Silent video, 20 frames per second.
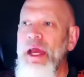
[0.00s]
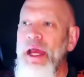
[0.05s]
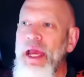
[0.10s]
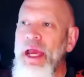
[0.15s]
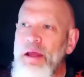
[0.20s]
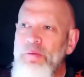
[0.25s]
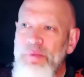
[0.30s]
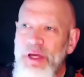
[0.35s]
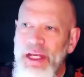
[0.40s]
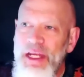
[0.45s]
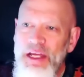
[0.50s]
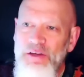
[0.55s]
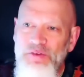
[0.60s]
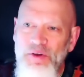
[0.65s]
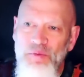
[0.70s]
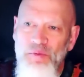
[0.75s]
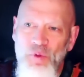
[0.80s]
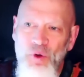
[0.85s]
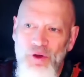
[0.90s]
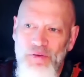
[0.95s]
And many of
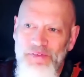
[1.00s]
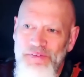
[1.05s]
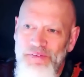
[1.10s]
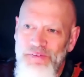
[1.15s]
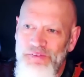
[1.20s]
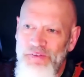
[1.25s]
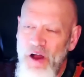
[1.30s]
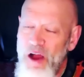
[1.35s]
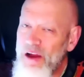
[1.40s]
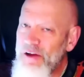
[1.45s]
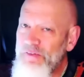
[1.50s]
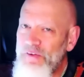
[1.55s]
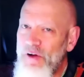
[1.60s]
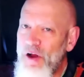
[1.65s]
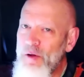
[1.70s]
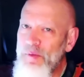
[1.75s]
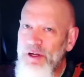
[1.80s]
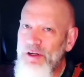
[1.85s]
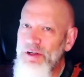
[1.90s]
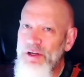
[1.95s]
them were far,
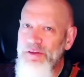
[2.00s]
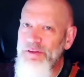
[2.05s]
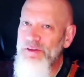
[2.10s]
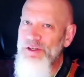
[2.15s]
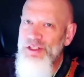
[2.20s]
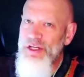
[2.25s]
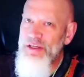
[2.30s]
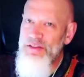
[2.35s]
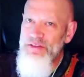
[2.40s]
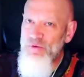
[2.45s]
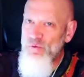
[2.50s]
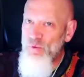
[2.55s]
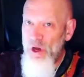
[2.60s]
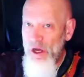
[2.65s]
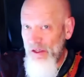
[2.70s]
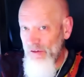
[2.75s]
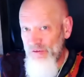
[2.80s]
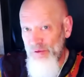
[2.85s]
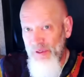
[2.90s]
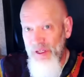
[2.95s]
far better known than Jason
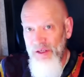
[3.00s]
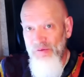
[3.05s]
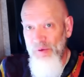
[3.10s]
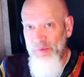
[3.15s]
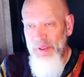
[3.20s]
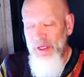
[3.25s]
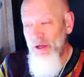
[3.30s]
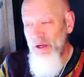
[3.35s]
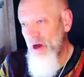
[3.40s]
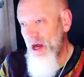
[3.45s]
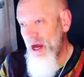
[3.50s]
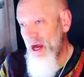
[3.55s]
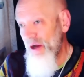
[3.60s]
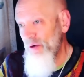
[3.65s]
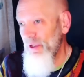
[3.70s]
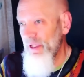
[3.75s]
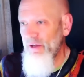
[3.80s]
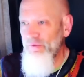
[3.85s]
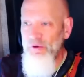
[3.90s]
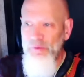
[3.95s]
Wallace will ever be, or I
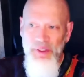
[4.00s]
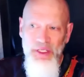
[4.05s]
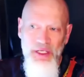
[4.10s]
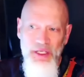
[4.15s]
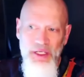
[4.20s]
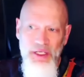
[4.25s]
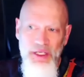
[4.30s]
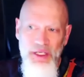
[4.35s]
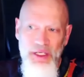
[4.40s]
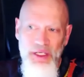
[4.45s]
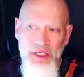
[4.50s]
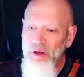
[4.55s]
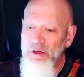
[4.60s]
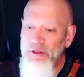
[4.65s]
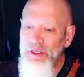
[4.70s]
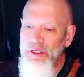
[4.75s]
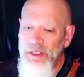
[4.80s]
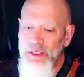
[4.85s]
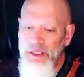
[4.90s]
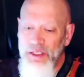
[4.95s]
will ever be,
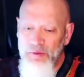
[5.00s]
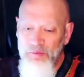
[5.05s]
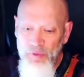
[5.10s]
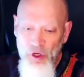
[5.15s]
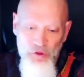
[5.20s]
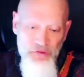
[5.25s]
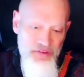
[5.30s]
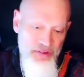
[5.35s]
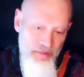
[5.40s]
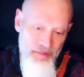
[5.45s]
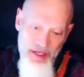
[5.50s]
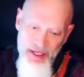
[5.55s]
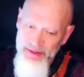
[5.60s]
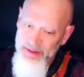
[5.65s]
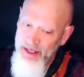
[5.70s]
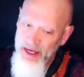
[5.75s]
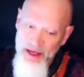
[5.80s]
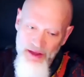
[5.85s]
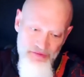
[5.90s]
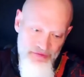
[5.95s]
or most of the men
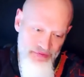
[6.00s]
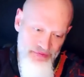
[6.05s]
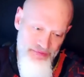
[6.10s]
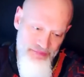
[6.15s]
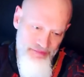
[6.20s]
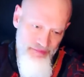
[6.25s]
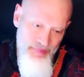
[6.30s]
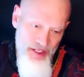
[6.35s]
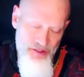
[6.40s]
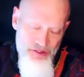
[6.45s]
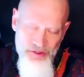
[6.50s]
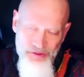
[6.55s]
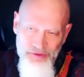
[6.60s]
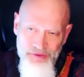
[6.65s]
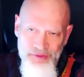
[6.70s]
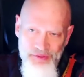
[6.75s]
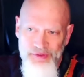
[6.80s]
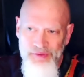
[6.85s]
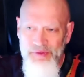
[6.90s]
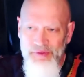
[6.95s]
that I've
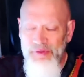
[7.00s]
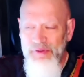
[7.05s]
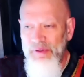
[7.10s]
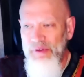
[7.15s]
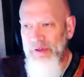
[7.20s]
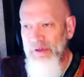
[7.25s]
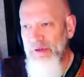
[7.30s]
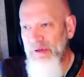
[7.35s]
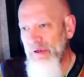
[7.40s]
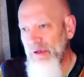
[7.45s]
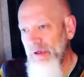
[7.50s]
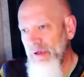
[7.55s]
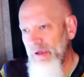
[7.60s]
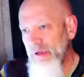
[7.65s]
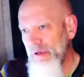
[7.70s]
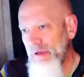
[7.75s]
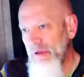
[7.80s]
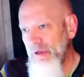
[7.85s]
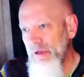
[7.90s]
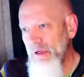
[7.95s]
mentioned
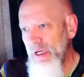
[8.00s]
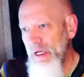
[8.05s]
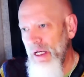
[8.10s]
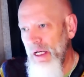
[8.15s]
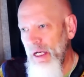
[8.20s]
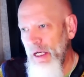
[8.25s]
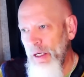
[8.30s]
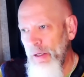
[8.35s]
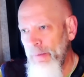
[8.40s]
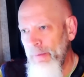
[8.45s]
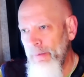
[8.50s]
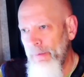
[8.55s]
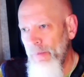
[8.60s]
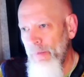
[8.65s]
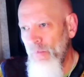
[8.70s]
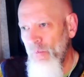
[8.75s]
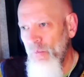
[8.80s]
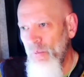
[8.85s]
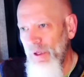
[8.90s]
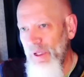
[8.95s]

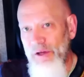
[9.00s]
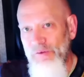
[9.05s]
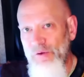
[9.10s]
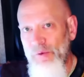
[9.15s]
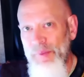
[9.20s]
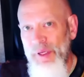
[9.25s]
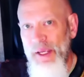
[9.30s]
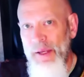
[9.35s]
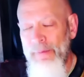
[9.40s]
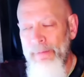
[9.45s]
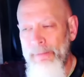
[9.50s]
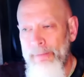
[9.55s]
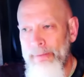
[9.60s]
will ever be.